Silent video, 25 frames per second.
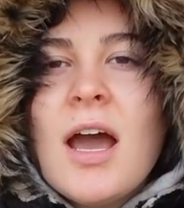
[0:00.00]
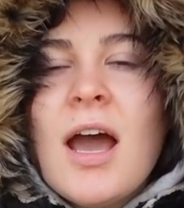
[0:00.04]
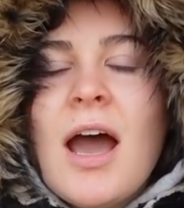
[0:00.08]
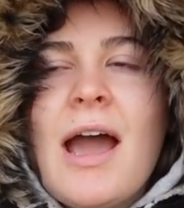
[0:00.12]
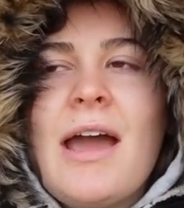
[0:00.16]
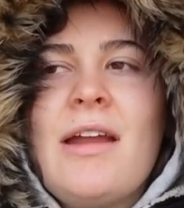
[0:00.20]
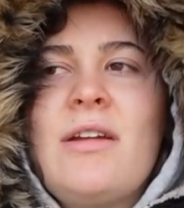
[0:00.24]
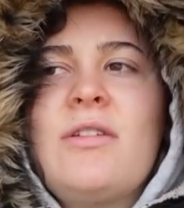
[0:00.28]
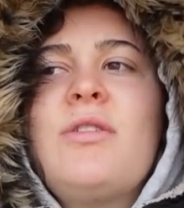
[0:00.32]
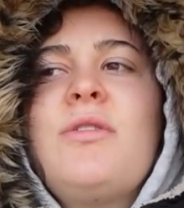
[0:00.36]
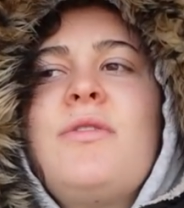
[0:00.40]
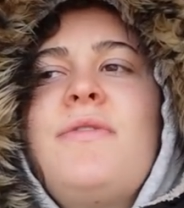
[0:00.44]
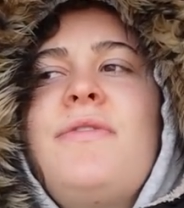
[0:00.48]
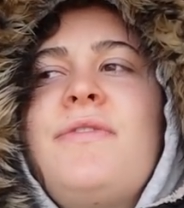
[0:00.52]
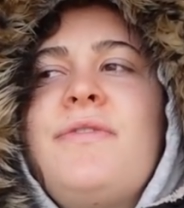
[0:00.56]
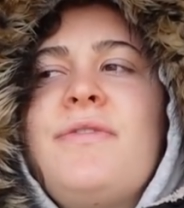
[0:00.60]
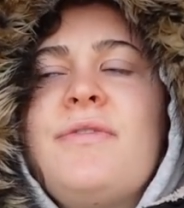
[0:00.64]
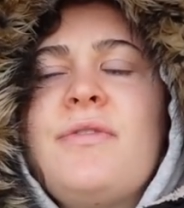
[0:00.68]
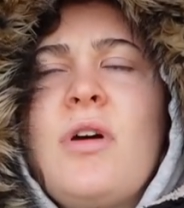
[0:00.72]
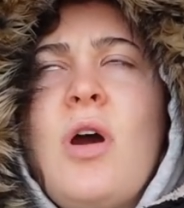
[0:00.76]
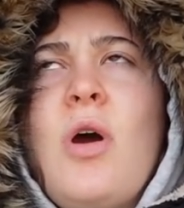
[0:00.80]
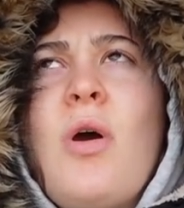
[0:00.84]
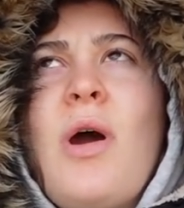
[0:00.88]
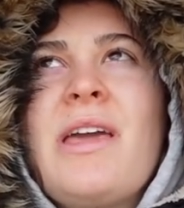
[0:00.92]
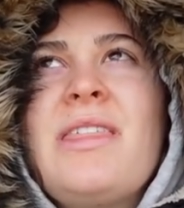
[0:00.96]
I don't know if,
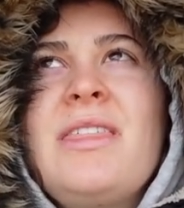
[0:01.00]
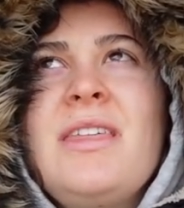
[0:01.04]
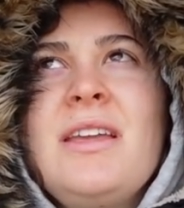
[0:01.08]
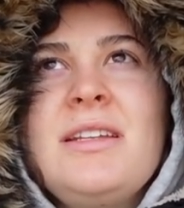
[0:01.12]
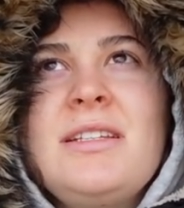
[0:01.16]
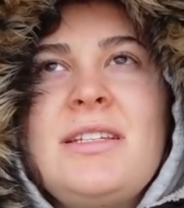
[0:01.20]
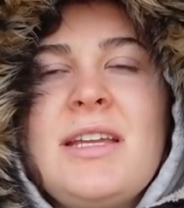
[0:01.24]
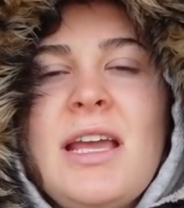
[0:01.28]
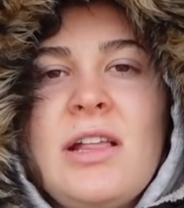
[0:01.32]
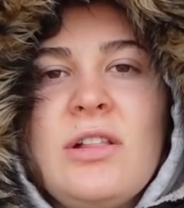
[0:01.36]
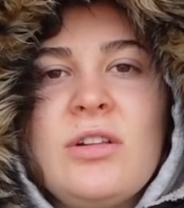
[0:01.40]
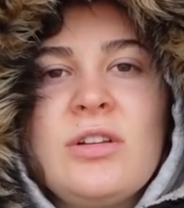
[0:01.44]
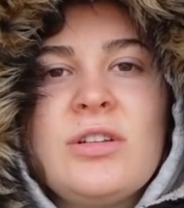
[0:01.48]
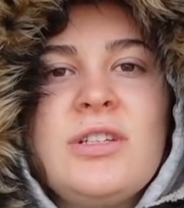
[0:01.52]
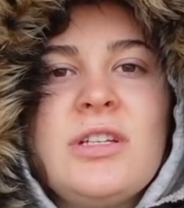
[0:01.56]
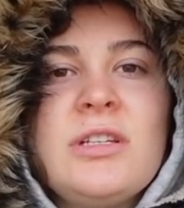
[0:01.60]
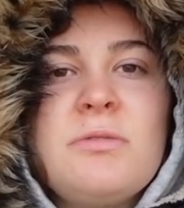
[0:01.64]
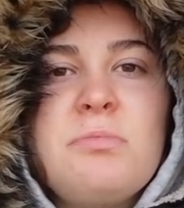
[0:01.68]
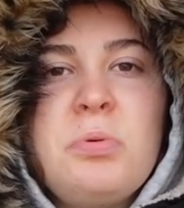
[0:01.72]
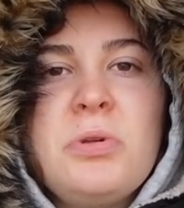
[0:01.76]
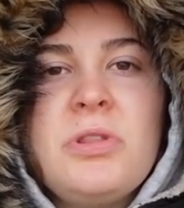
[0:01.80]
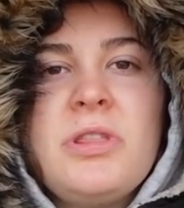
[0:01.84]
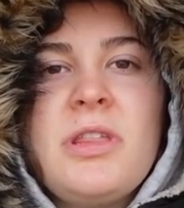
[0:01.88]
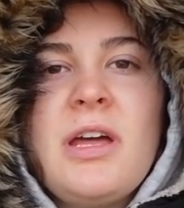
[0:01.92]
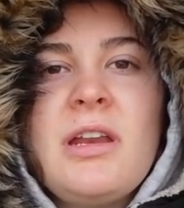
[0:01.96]
oh, I think Taylor
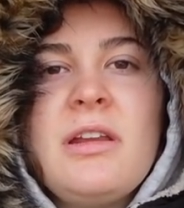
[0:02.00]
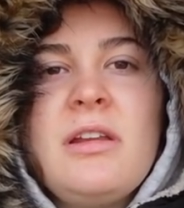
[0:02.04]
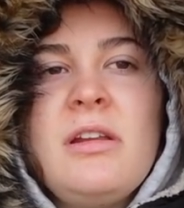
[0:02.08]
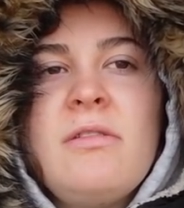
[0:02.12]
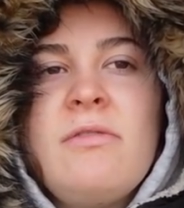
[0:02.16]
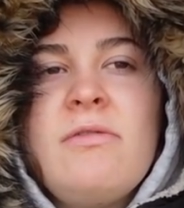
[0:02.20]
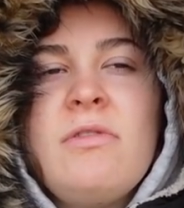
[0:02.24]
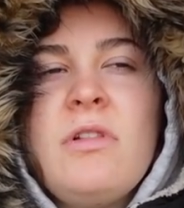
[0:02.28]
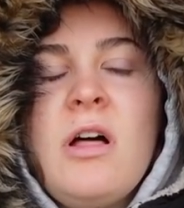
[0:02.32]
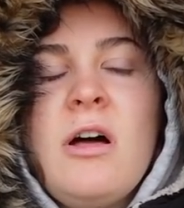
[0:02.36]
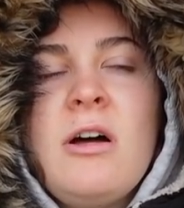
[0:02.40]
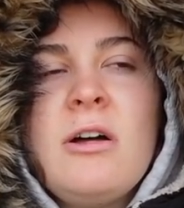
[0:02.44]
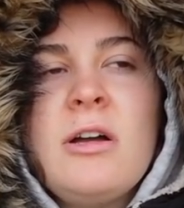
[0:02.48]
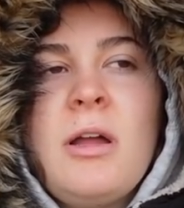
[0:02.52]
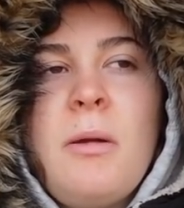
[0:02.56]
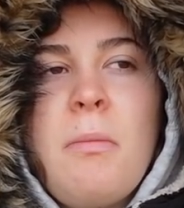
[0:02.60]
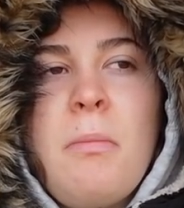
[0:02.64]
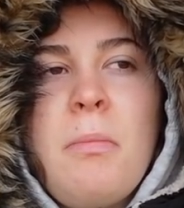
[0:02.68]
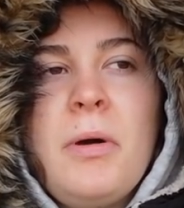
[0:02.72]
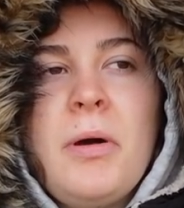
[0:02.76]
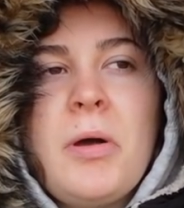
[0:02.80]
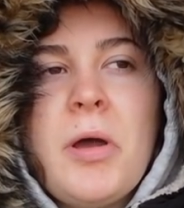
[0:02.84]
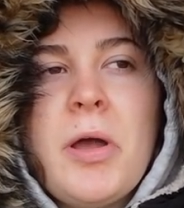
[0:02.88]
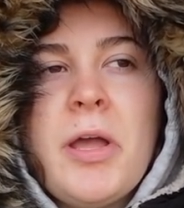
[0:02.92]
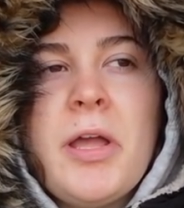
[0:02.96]
did put that in a vlog,
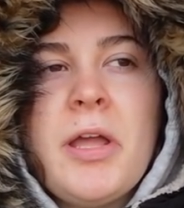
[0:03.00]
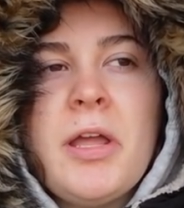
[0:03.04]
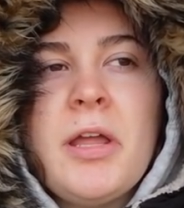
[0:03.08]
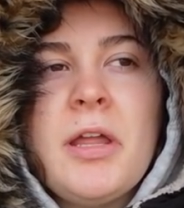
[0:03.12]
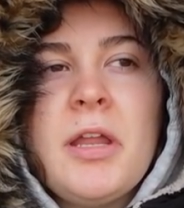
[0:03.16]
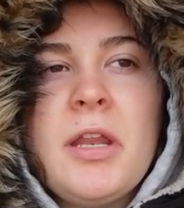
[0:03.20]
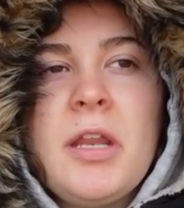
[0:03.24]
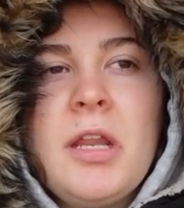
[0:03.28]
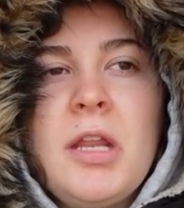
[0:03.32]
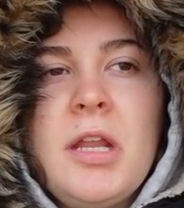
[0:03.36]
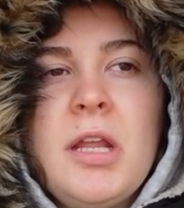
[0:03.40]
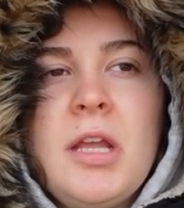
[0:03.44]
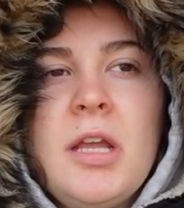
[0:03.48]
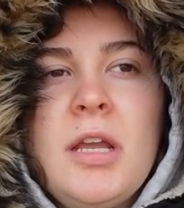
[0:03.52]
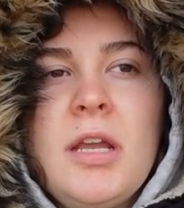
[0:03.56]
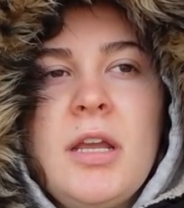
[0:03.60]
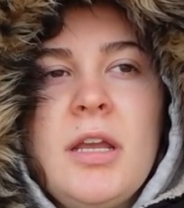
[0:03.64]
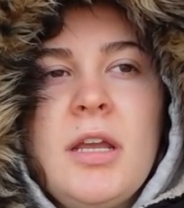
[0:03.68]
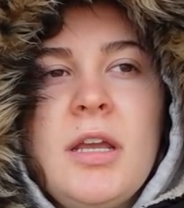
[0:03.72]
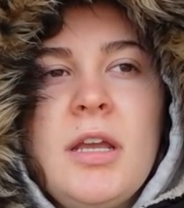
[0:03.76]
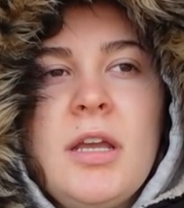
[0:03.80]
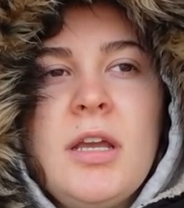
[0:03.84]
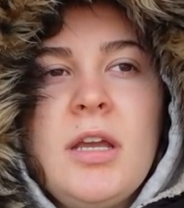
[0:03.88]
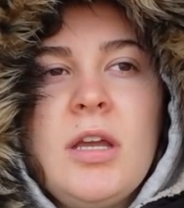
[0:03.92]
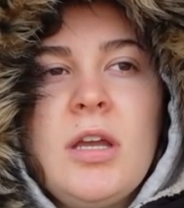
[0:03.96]
but
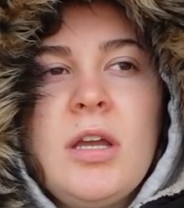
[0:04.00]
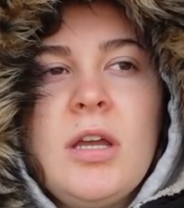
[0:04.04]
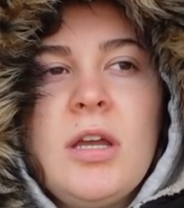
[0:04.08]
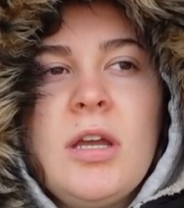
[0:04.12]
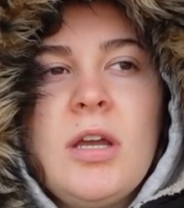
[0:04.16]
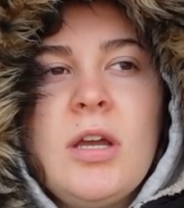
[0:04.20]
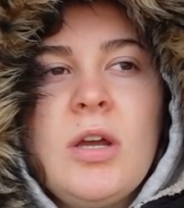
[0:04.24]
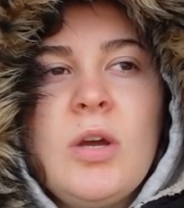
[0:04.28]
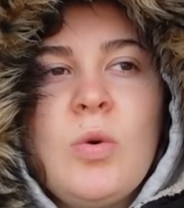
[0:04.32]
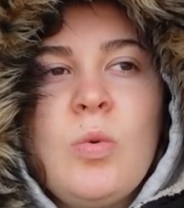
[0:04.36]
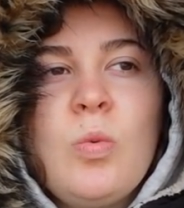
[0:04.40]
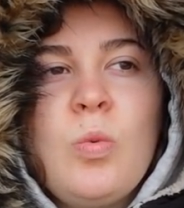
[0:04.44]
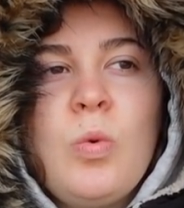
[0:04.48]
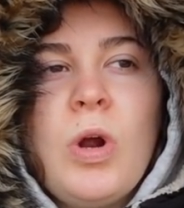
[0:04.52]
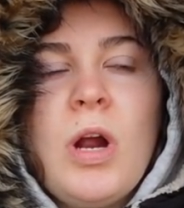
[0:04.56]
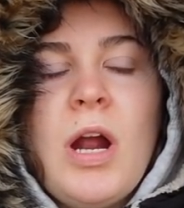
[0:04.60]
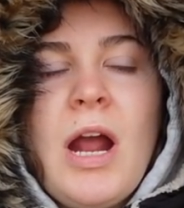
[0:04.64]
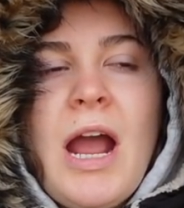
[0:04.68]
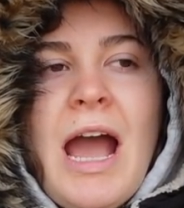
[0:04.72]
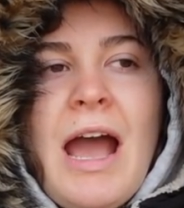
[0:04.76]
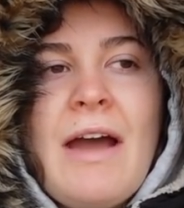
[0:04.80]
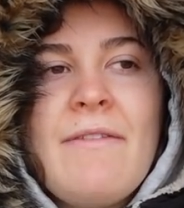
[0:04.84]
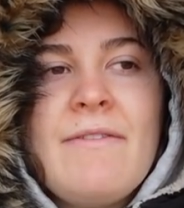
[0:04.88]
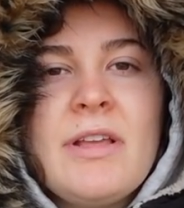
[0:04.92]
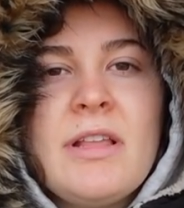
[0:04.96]
we're
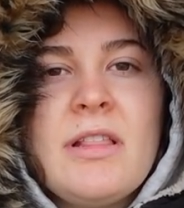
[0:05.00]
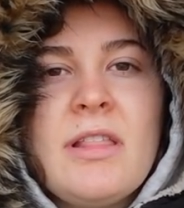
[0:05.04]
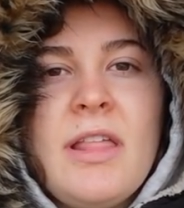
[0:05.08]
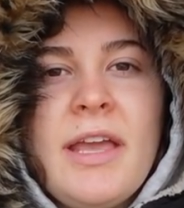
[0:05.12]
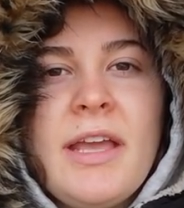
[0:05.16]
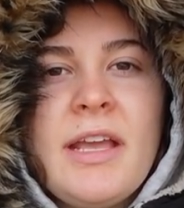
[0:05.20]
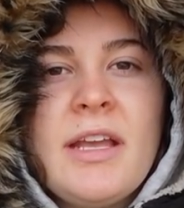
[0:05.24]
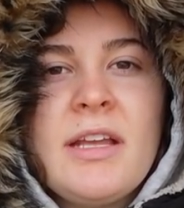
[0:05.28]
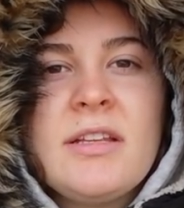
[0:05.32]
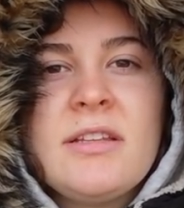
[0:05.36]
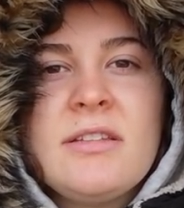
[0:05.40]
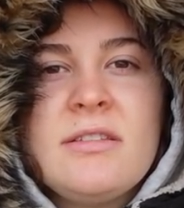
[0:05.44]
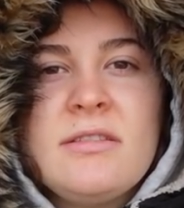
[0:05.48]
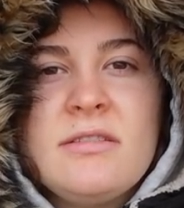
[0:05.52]
having like